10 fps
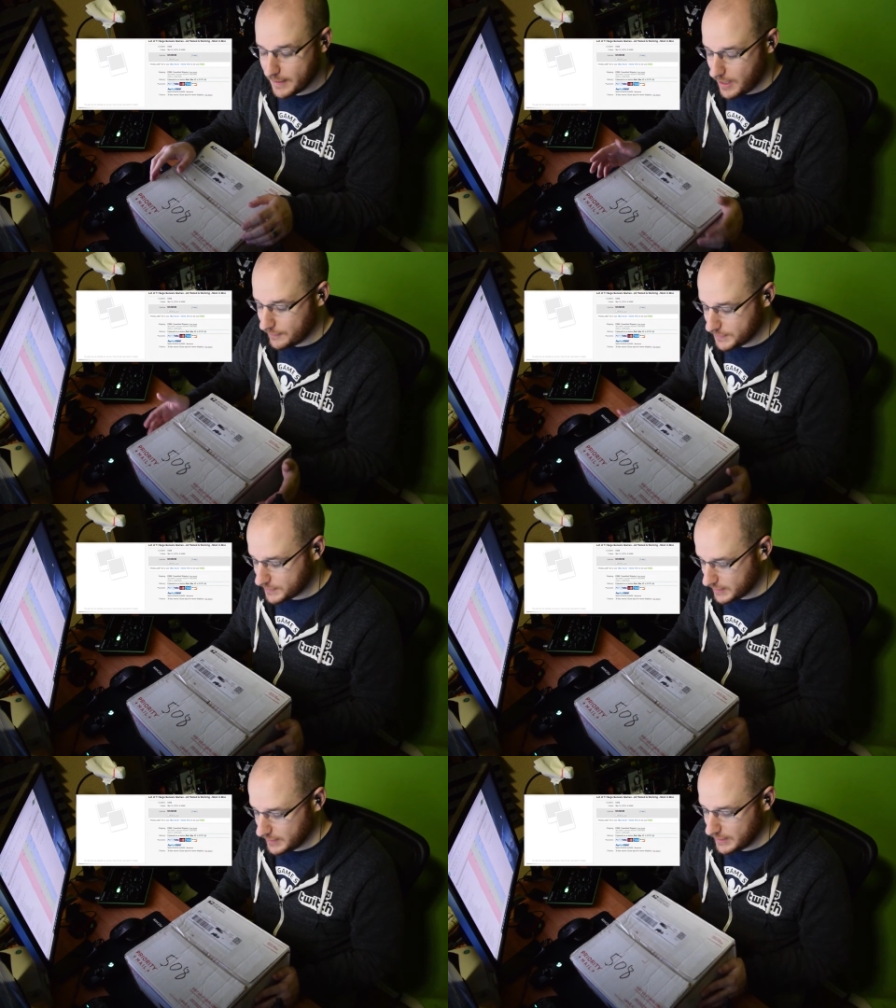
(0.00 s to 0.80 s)

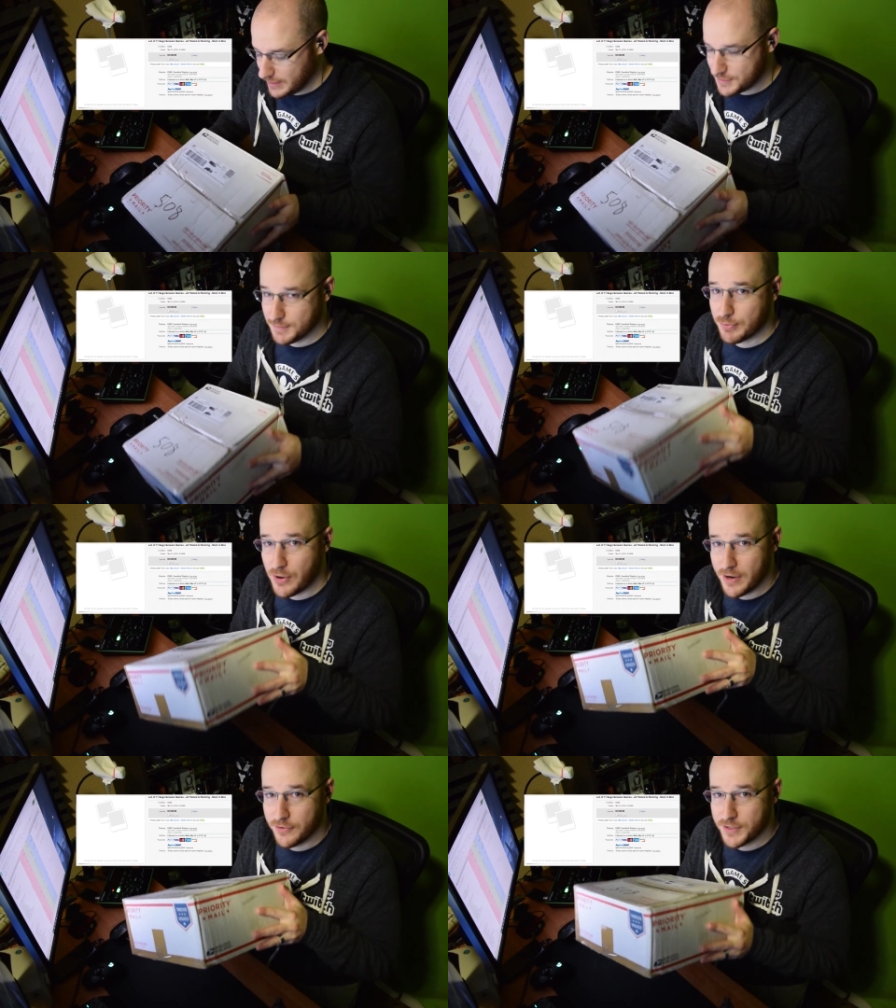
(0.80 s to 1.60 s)
Obviously, it's a
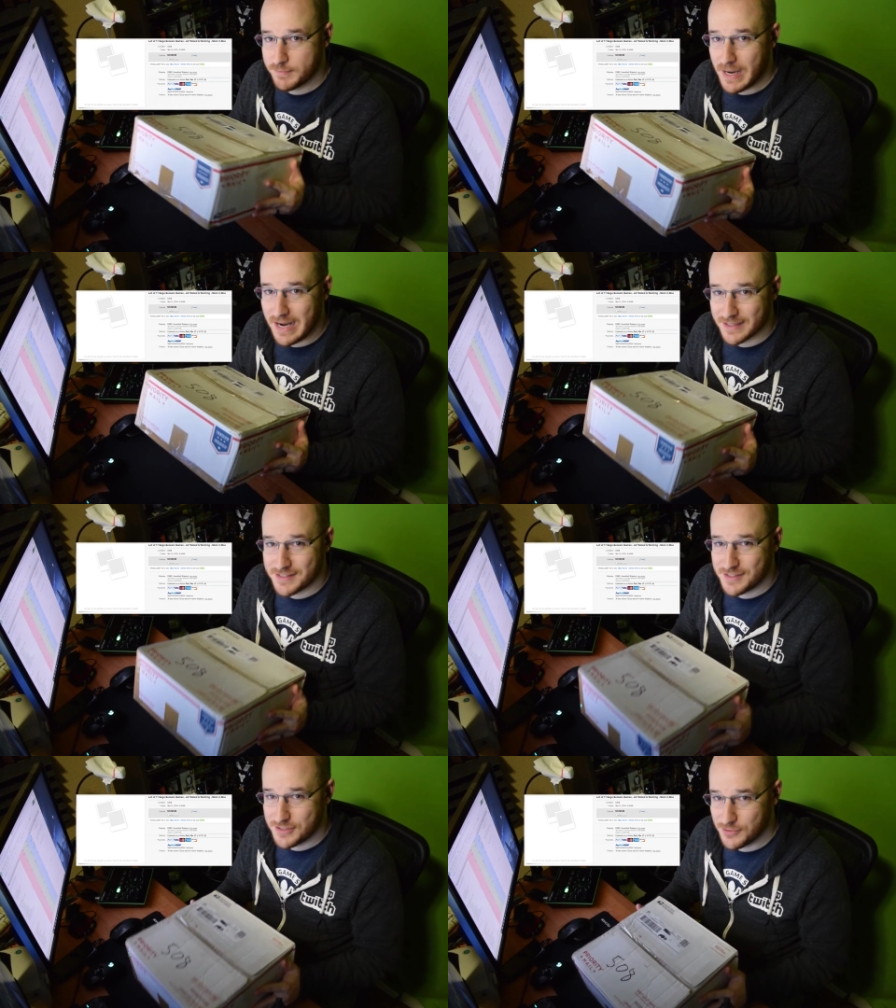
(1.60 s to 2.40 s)
priority box,
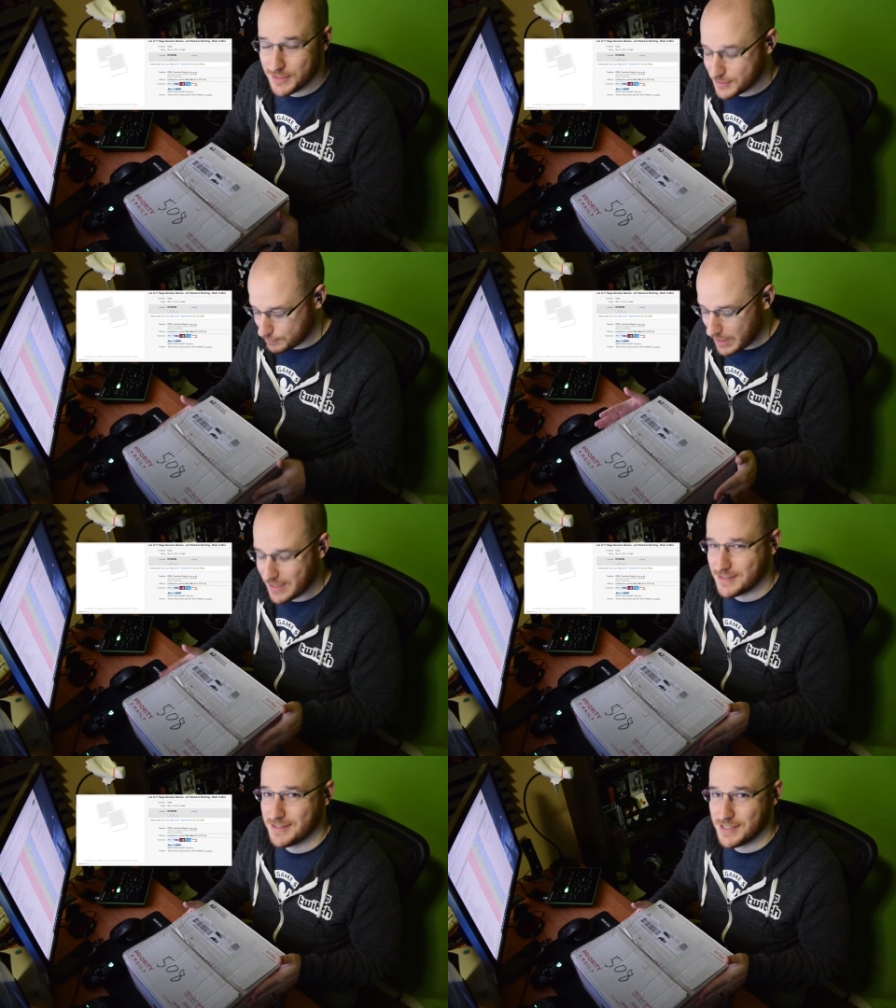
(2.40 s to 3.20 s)
so this
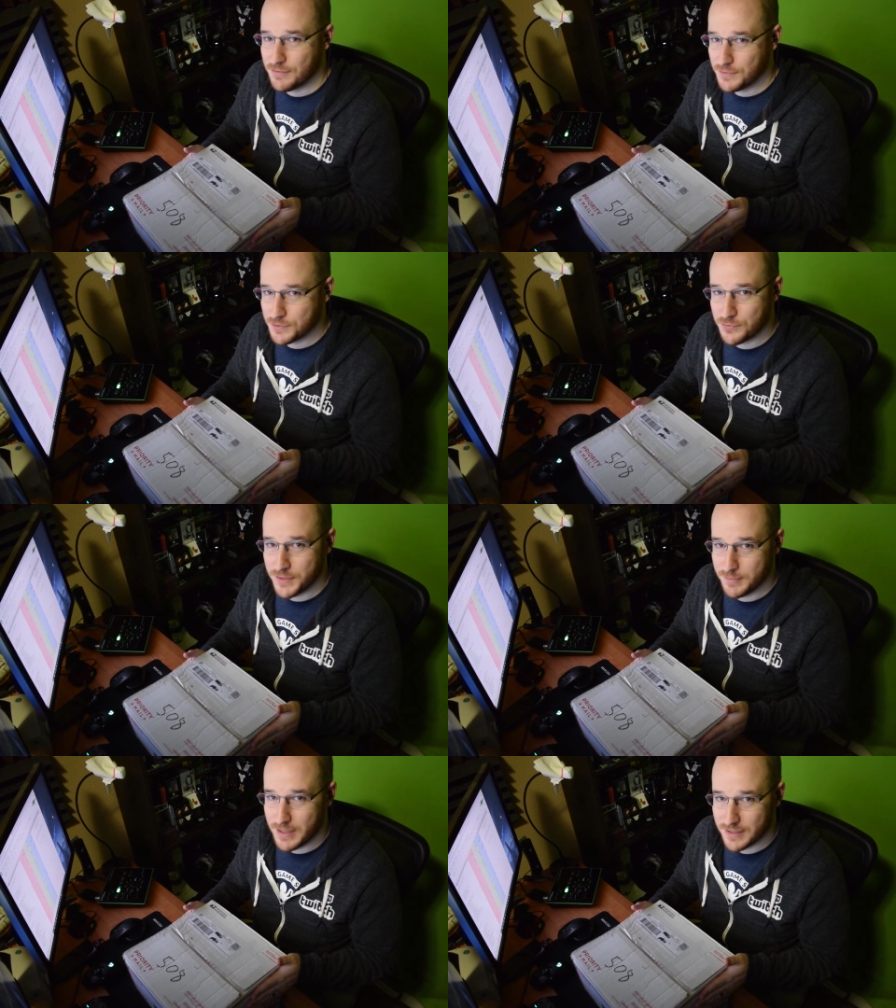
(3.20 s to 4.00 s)
box itself was
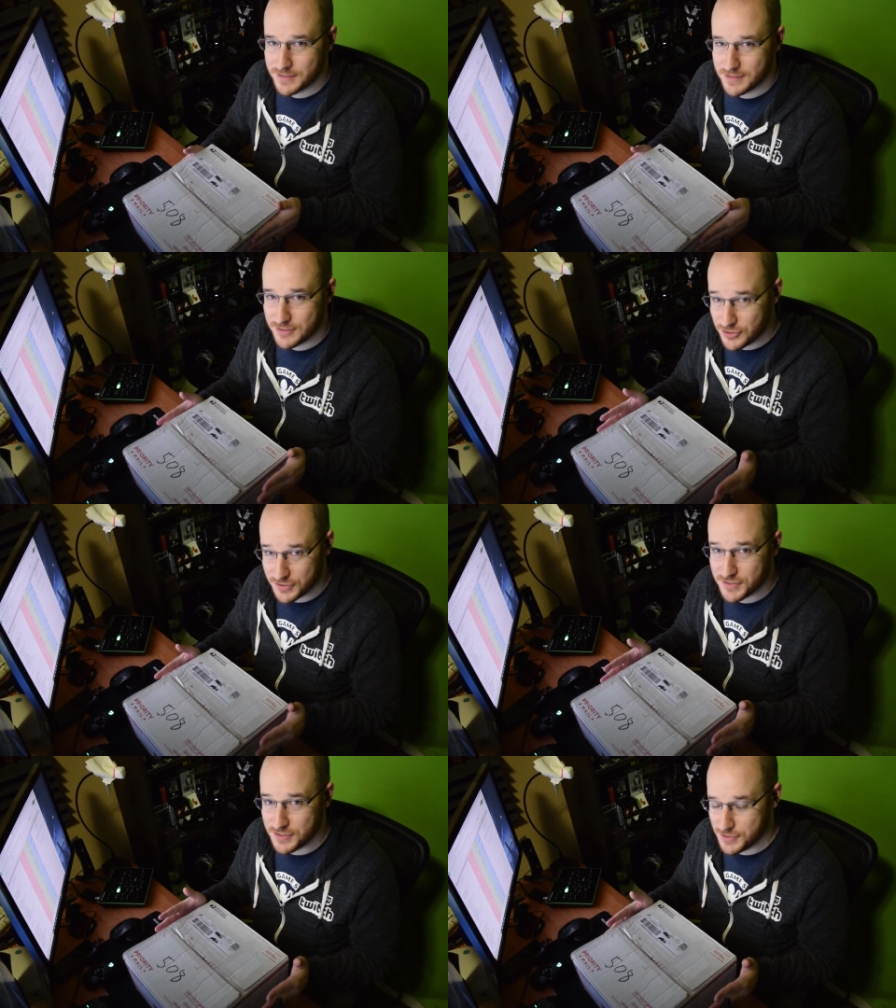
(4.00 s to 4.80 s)
20 bucks
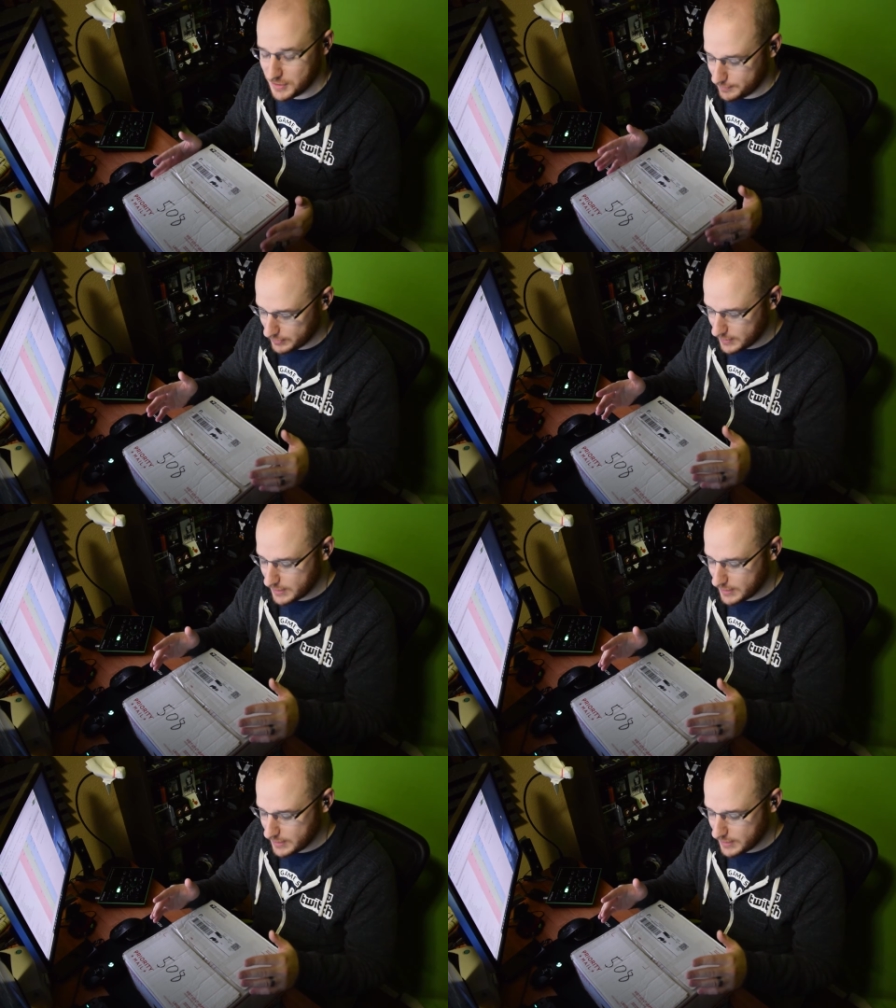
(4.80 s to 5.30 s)
just to ship.